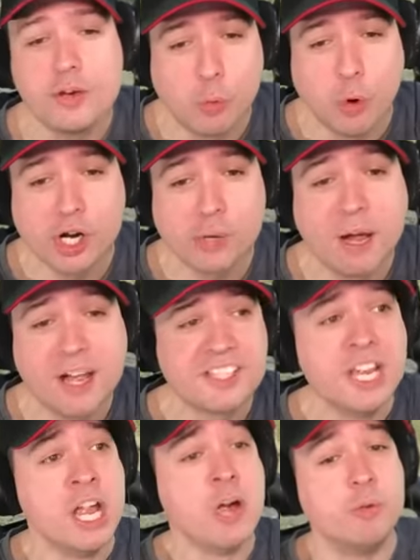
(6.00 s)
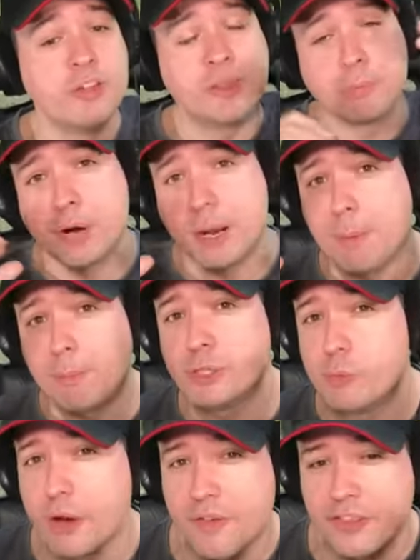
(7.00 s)
in War Robots with
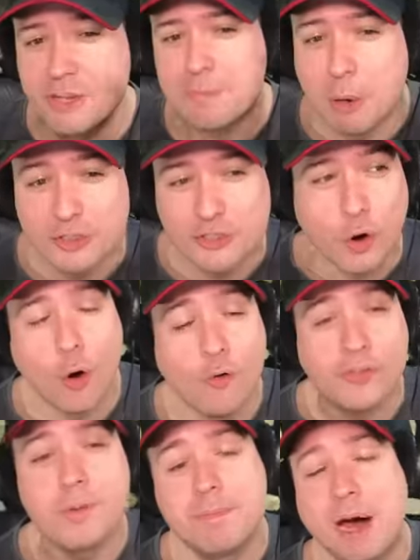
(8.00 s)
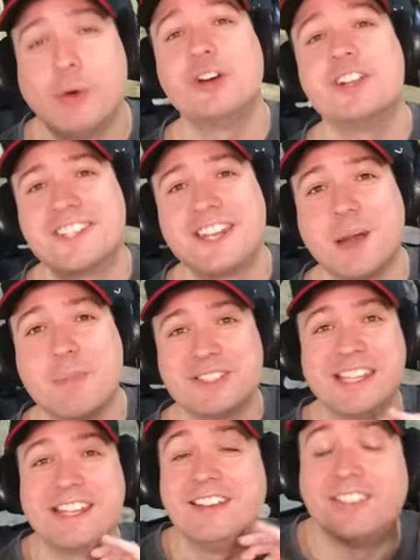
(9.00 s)
probably one of the most overpowered
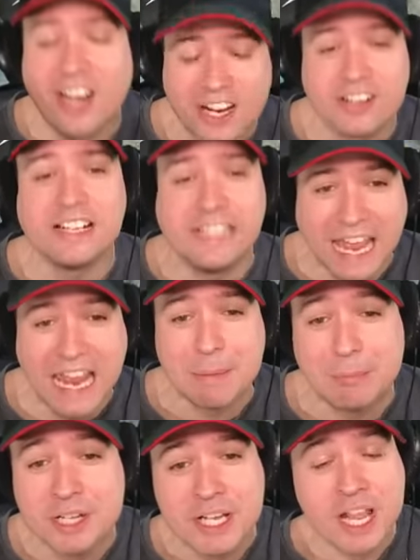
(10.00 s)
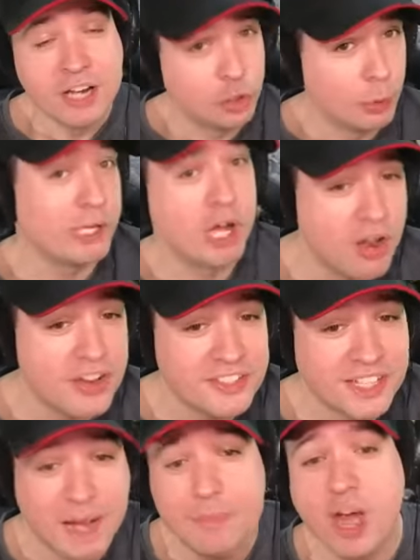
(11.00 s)
setups in the entire game. To be
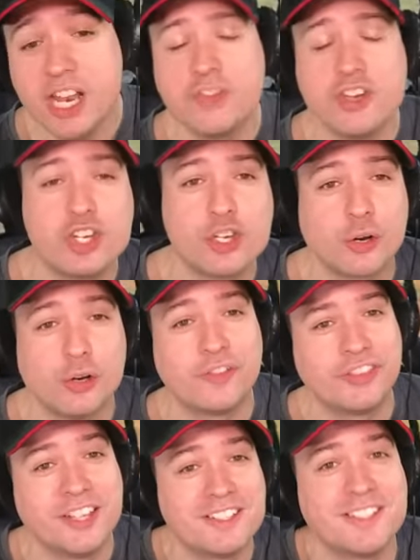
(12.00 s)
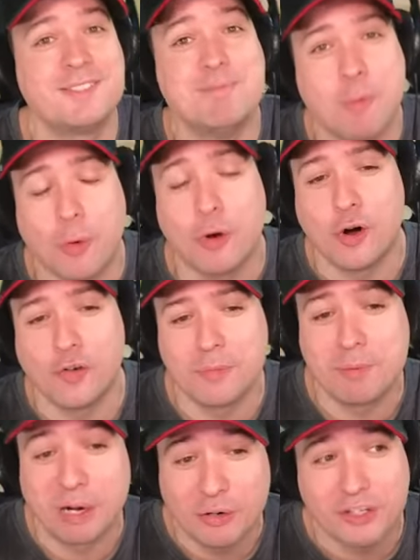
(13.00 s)
honest, I'm not even sure if this is more
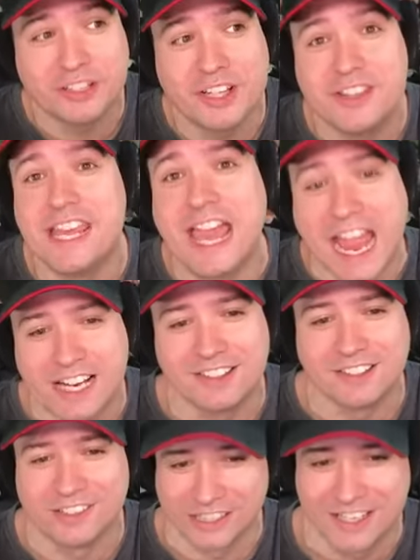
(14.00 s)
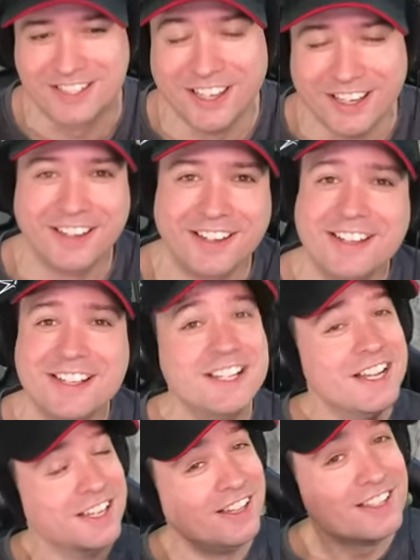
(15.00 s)
overpowered than the Angler is.
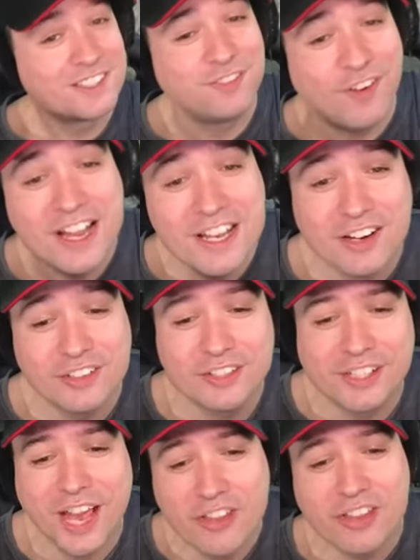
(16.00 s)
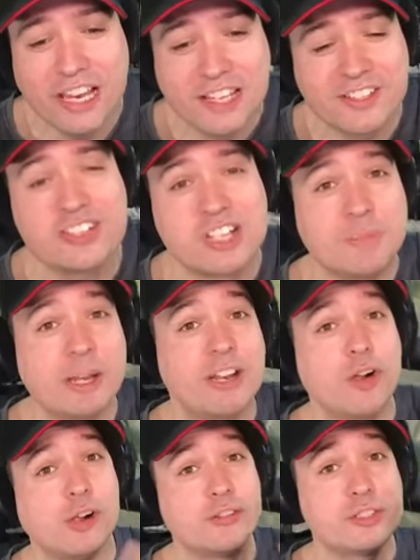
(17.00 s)
Let's find out together, ladies and gentlemen.
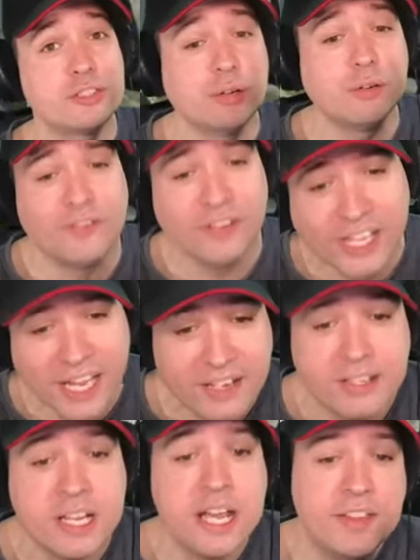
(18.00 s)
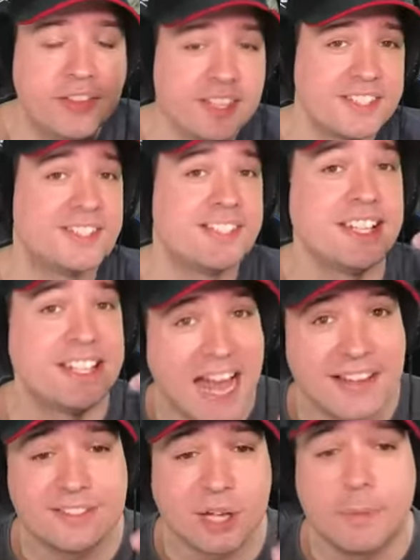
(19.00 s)
And also, don't forget, this is the
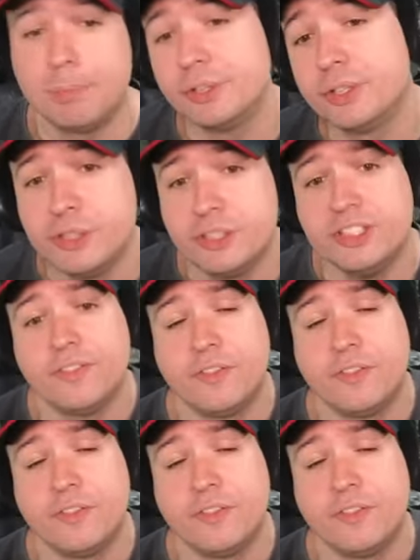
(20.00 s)
last opportunity